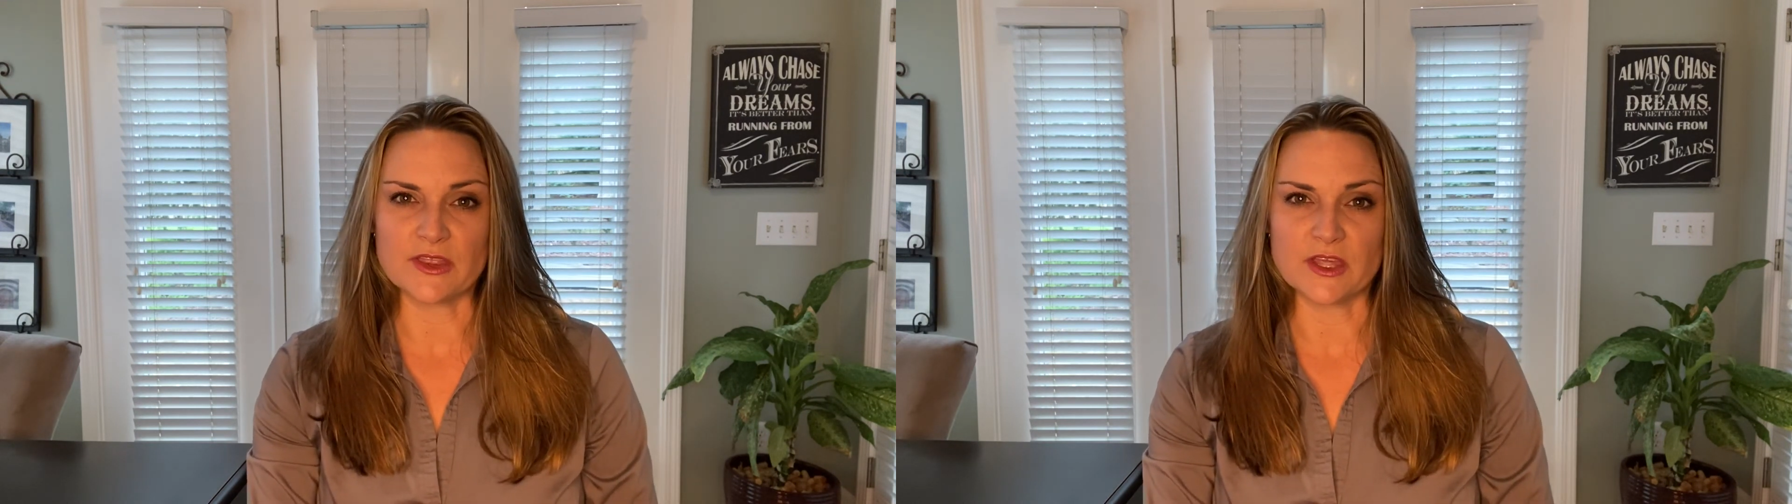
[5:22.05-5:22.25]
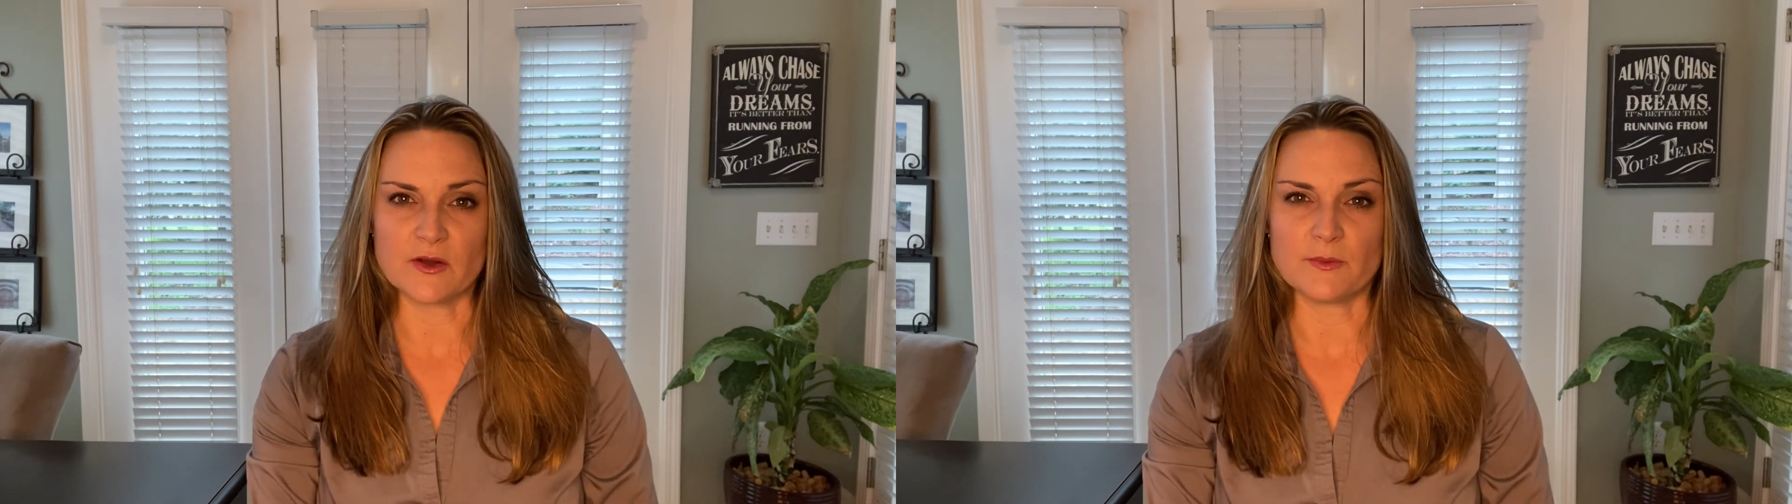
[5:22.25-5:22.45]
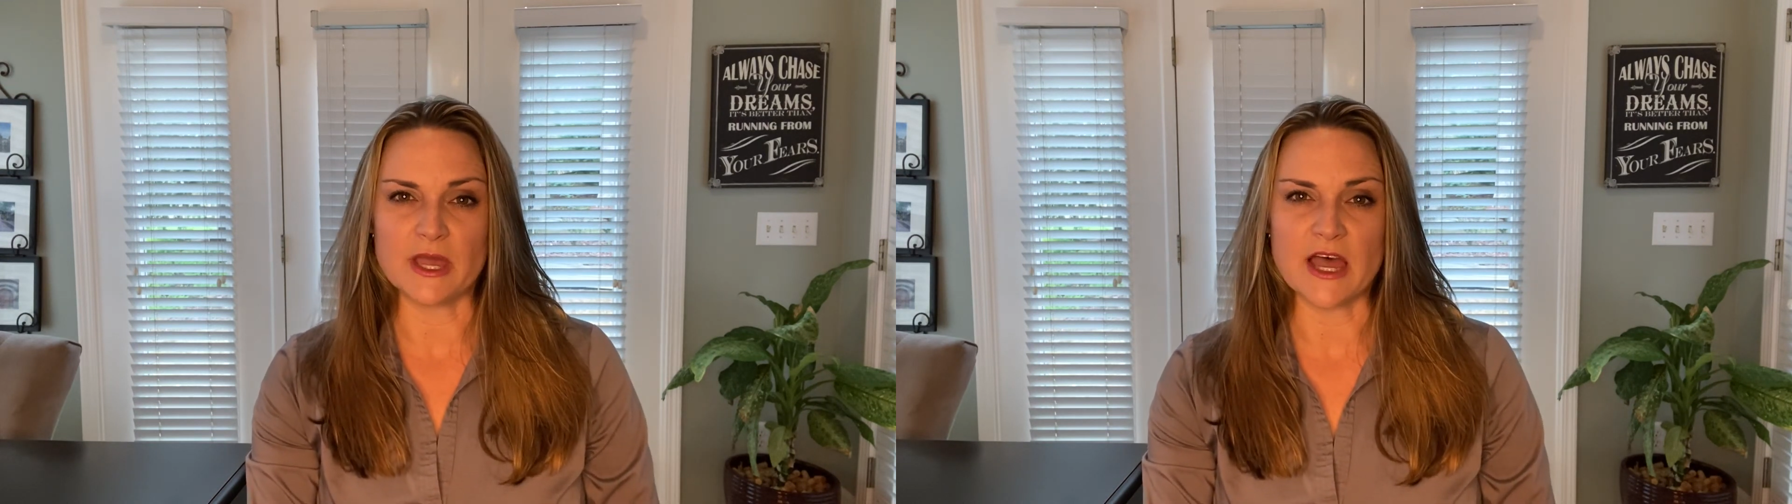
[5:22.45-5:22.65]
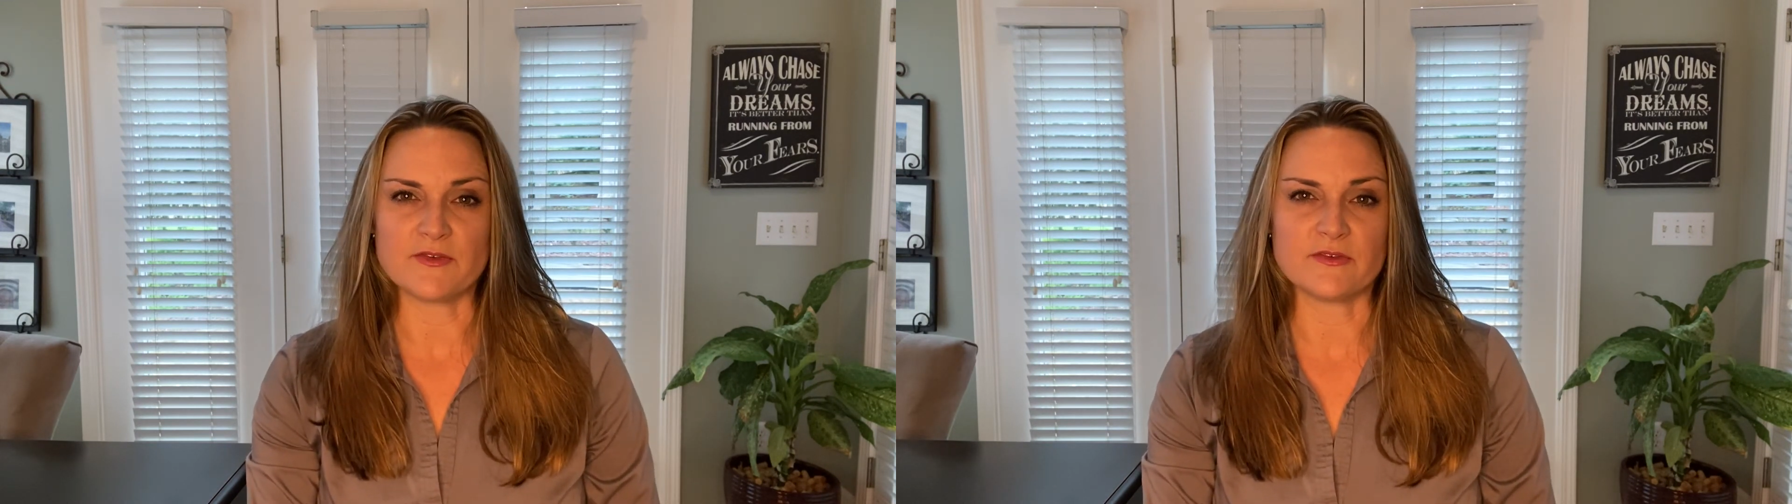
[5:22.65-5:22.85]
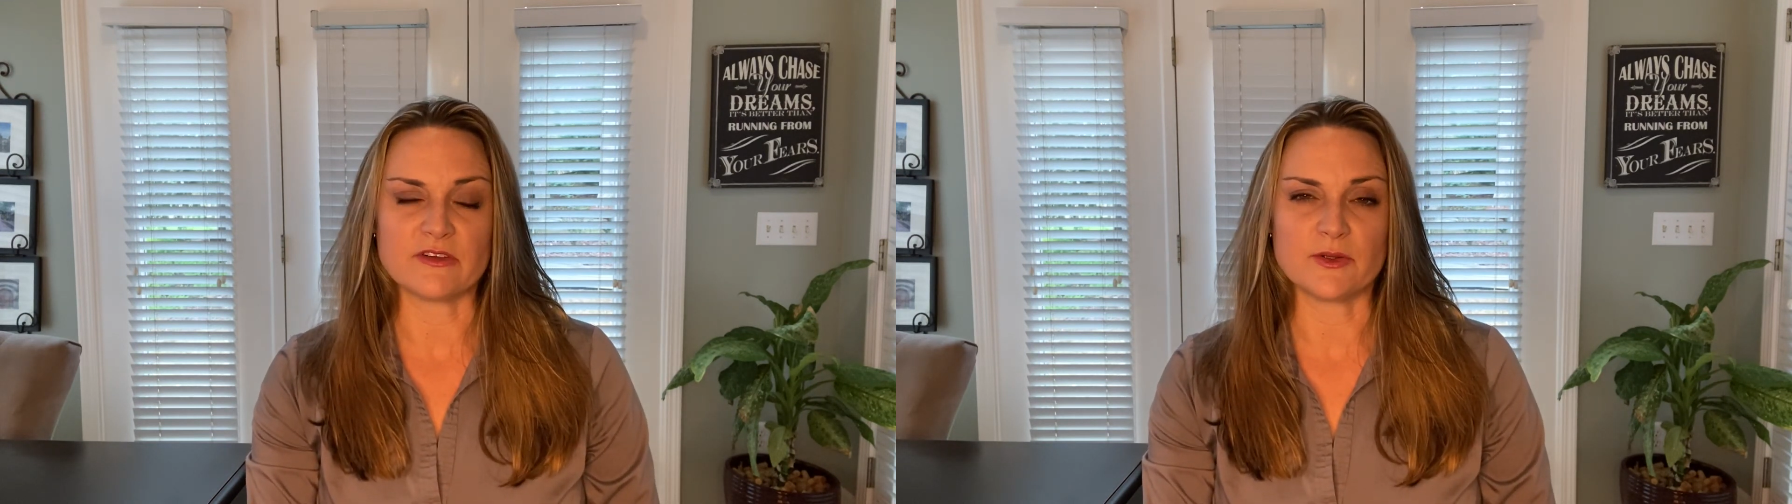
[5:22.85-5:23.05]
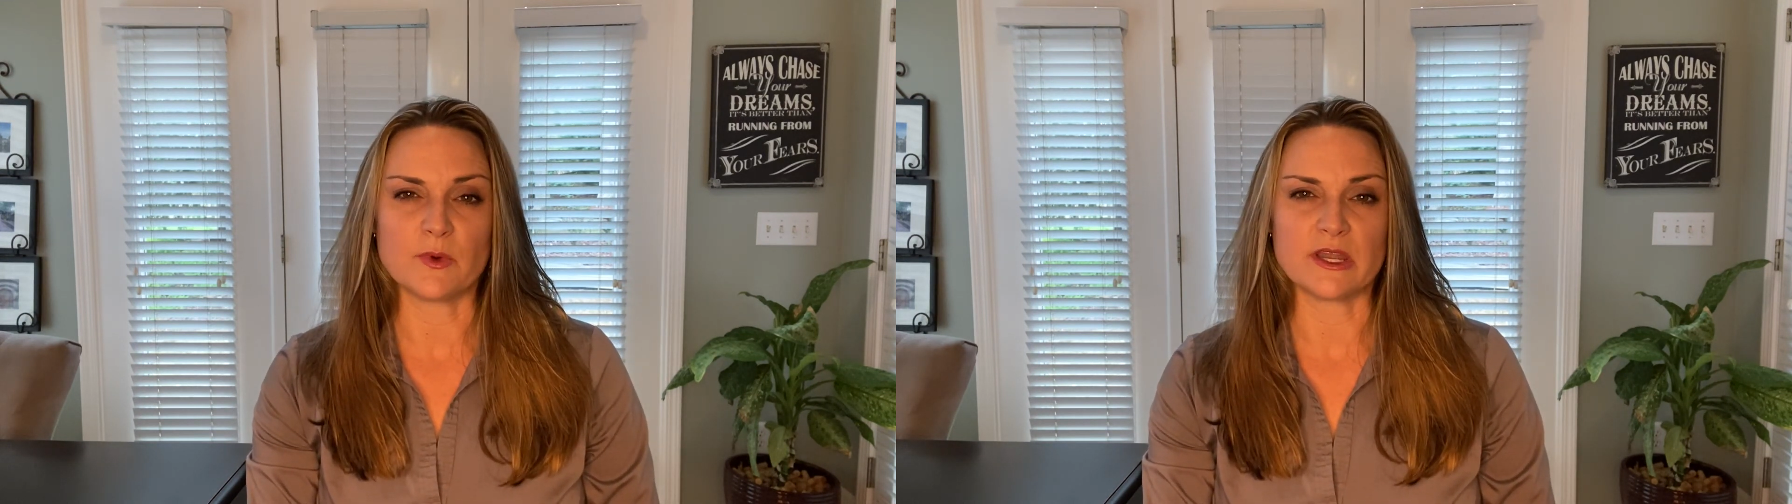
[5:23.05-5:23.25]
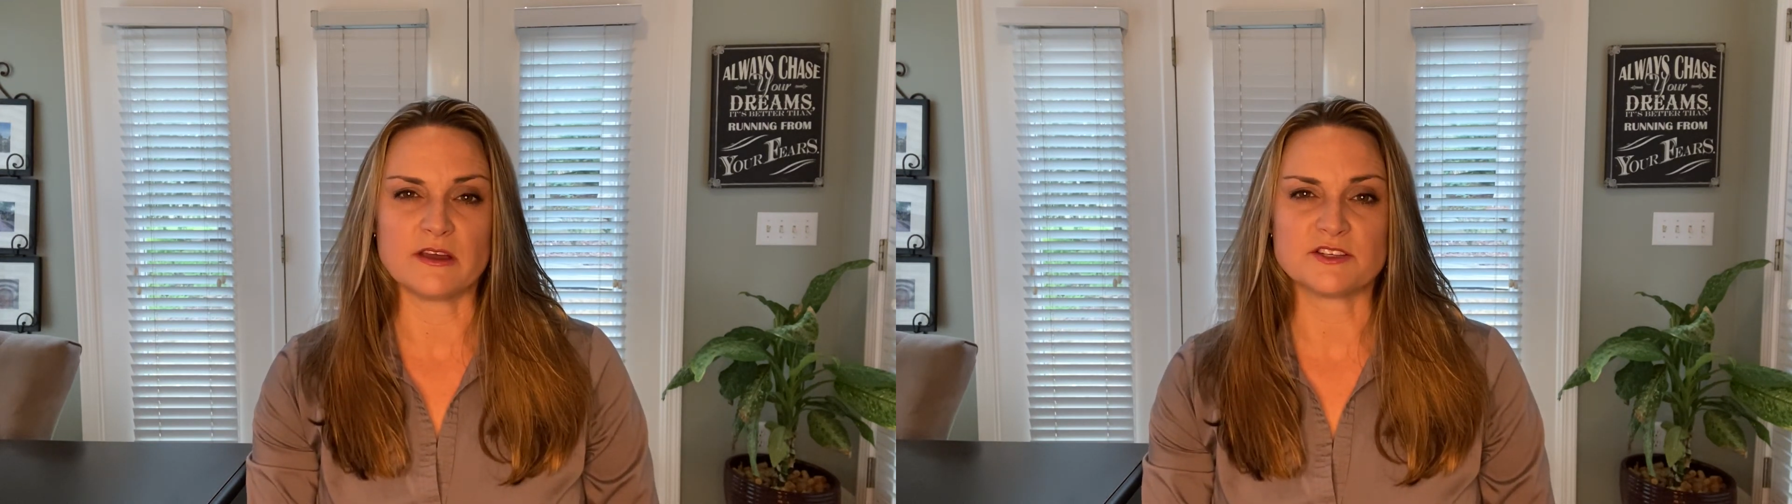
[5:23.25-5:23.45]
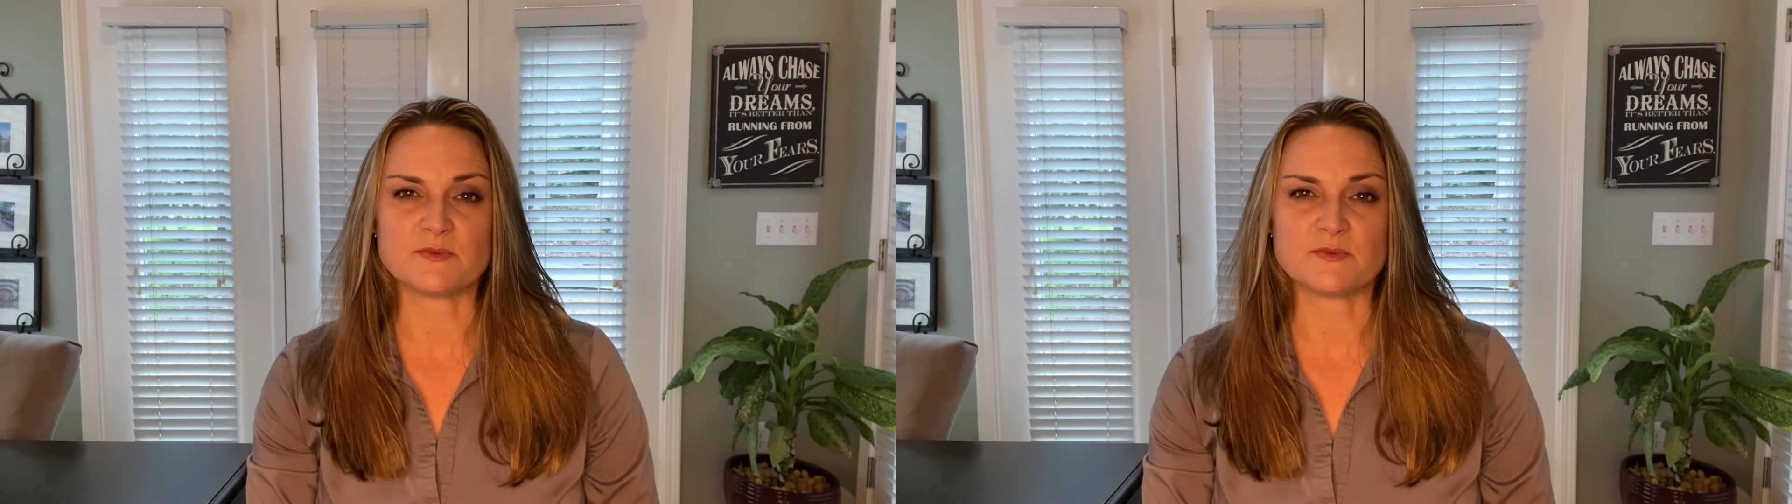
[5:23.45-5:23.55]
thing on behalf of everyone else,